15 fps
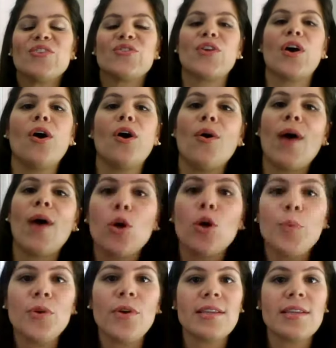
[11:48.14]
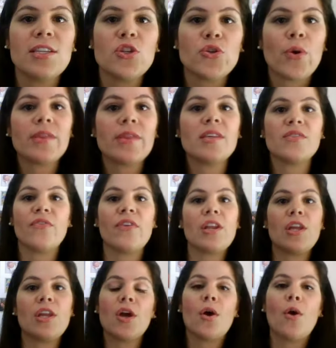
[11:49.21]
So I hope you guys enjoyed this
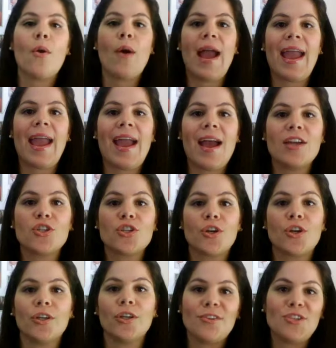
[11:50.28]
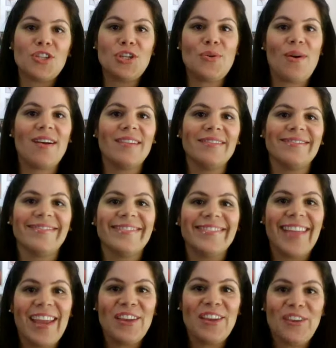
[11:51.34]
video, and good luck to you all.
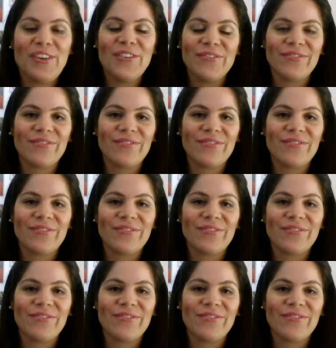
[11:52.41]
Thank you.